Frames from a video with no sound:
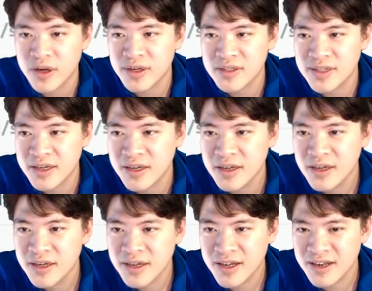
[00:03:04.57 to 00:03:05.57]
It's like
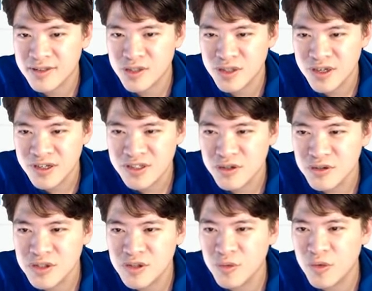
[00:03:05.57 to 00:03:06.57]
kind of
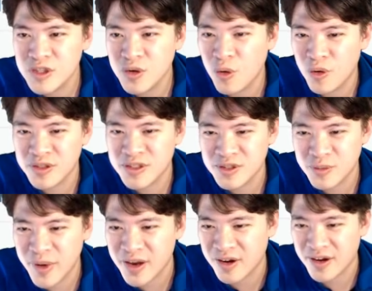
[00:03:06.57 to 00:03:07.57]
choosing which horse to
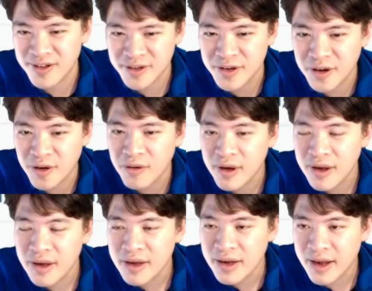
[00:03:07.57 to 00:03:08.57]
bet on, you know.
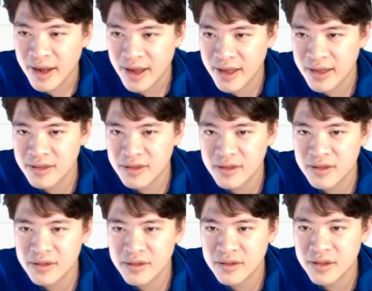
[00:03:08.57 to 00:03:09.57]
And
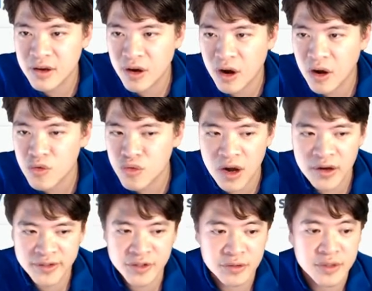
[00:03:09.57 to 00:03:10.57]
there are wrong
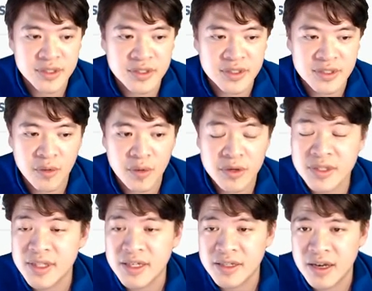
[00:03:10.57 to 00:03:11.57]
choices. I want to
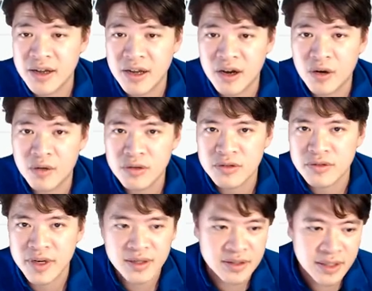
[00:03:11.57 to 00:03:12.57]
state that out
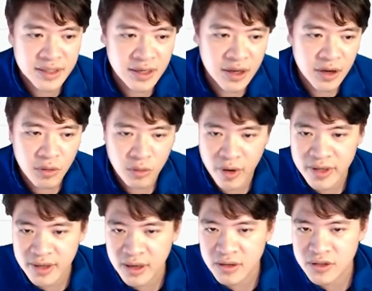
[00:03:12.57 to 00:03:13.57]
directly right
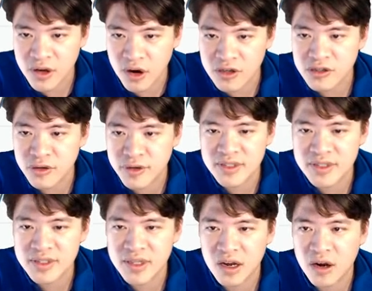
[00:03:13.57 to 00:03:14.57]
now. There are choices
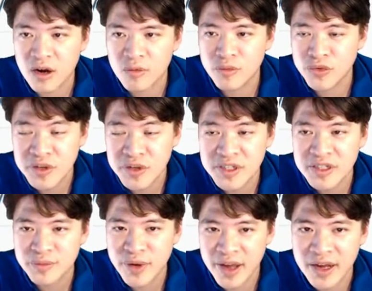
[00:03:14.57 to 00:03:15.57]
that are pretty
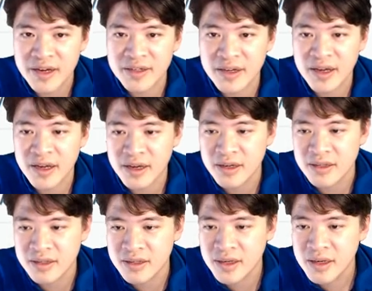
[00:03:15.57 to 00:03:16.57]
bad,
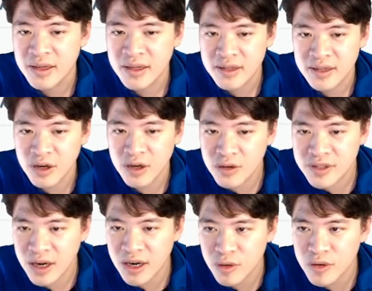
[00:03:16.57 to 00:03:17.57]
and they don't
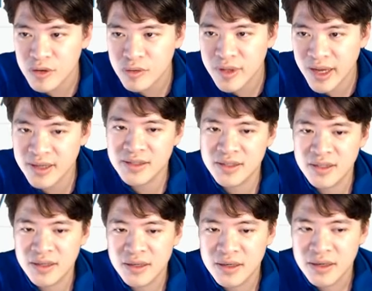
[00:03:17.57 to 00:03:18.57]
tell you that.
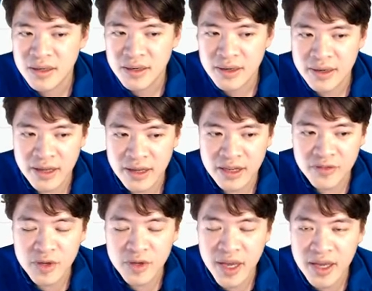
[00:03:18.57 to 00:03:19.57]
And if you
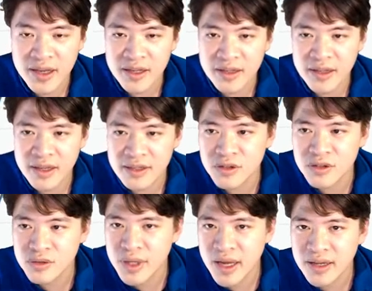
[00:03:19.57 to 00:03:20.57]
get into
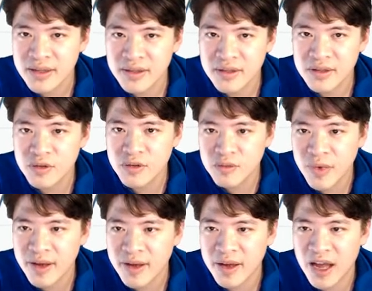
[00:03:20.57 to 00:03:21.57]
that, you
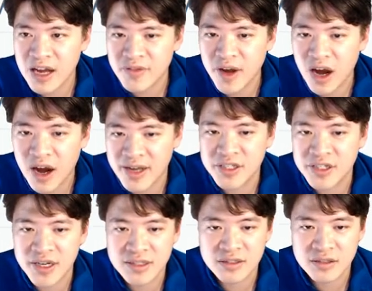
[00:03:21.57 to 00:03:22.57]
might have a high
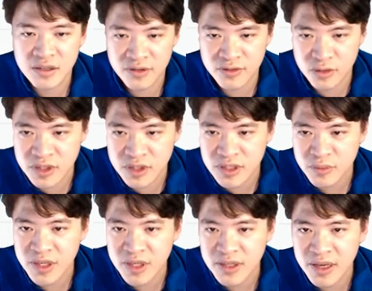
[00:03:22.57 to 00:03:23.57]
chance of losing
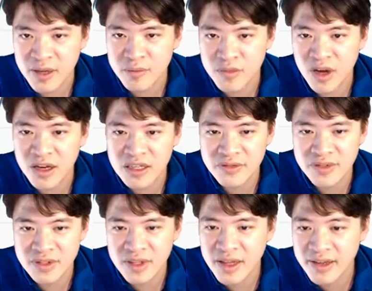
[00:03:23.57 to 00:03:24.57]
money and not even
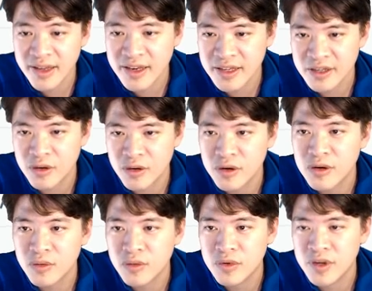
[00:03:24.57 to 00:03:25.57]
getting
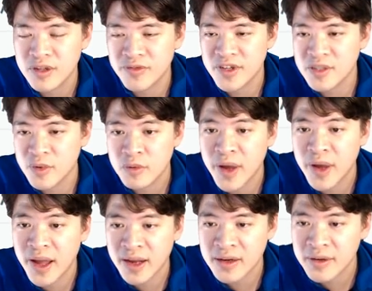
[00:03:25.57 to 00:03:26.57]
your investment
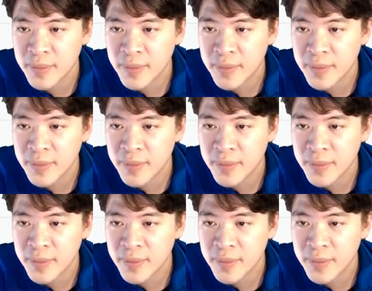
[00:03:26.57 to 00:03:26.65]
back.